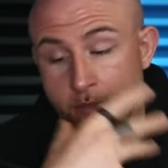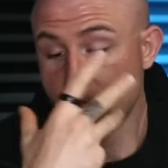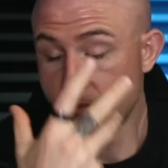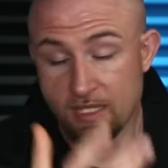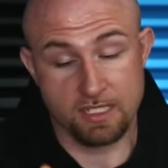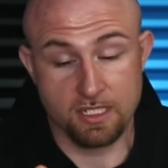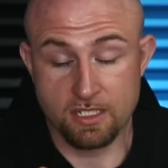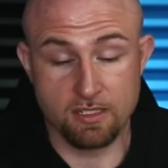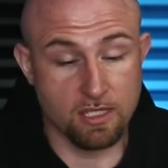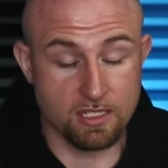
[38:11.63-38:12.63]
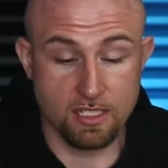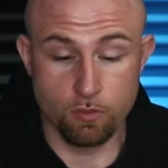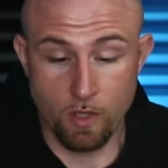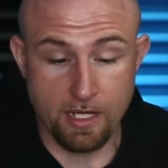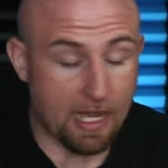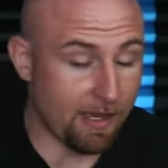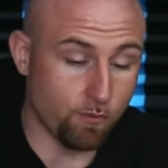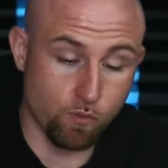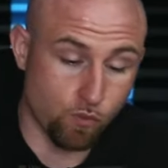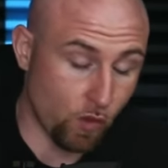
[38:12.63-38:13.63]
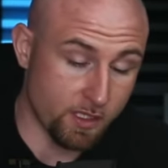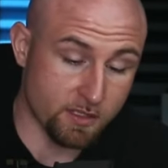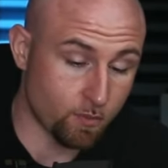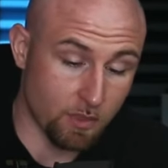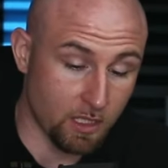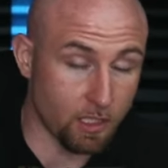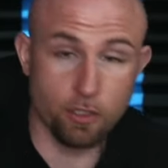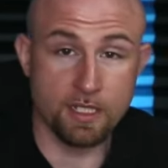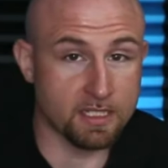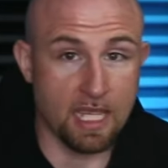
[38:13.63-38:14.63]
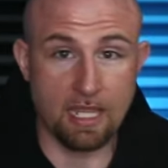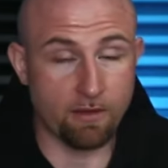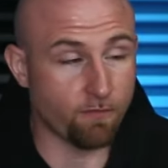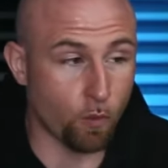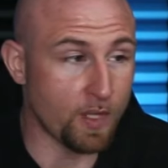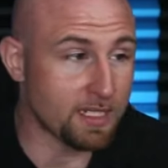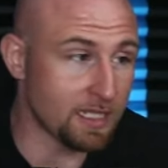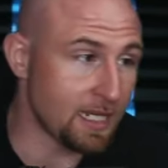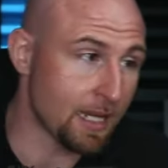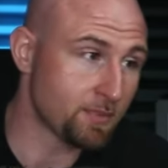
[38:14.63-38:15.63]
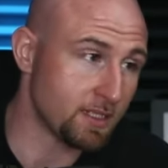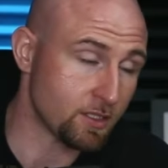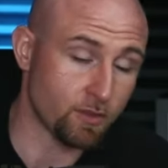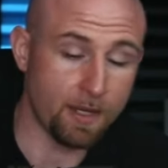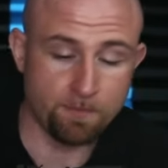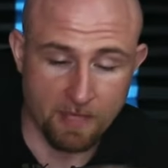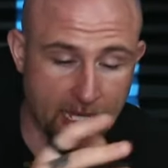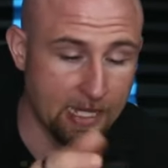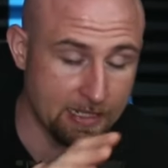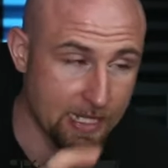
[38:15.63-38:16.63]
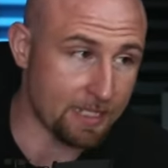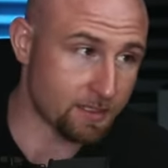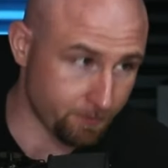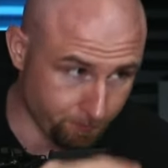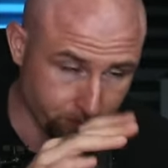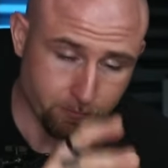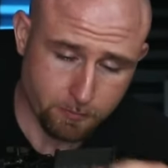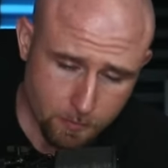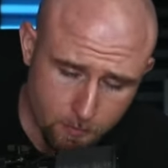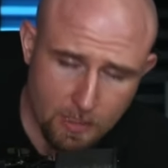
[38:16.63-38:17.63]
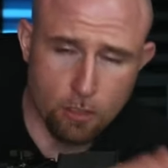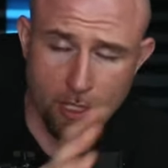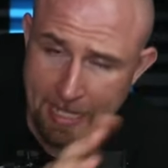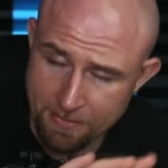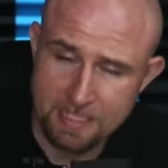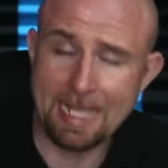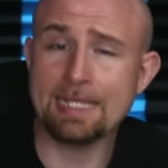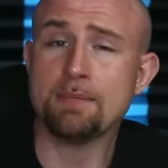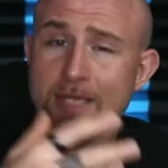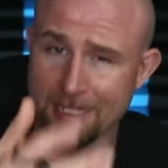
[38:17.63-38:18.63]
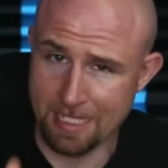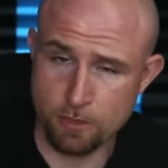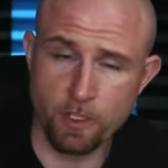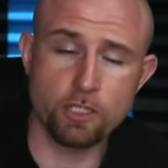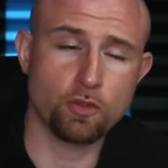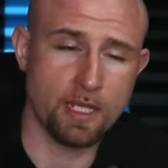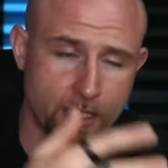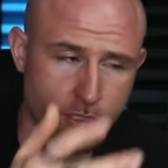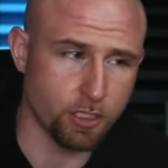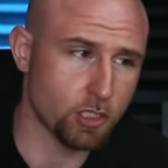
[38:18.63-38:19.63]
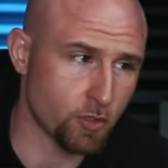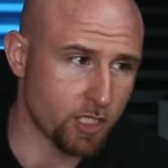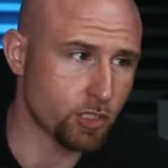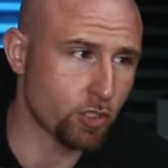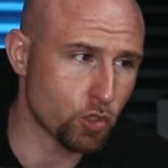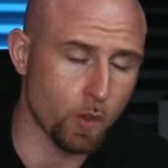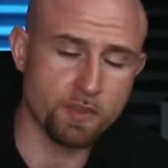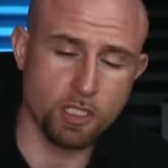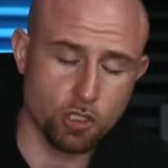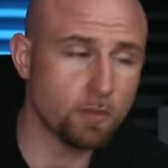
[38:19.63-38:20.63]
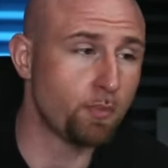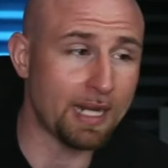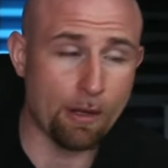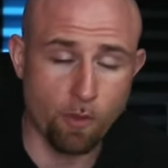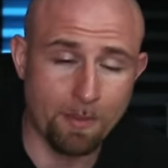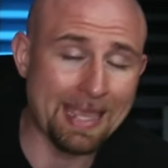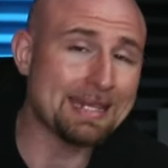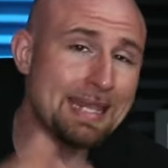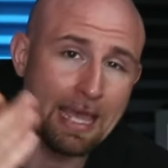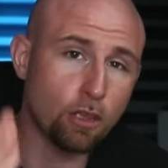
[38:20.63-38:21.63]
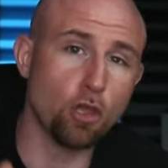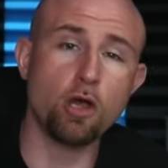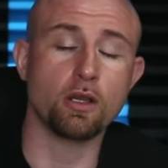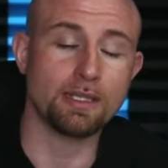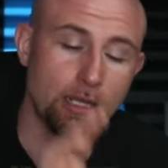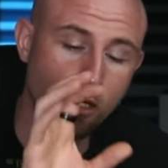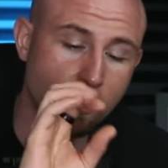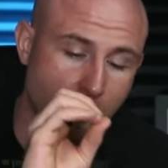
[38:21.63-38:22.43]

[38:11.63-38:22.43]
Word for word: This is what I was clearly saying for weeks leading up to this, right? And yes, looking at the daily, because that's what I trade, I took a discretionary short position, but I remain net long, or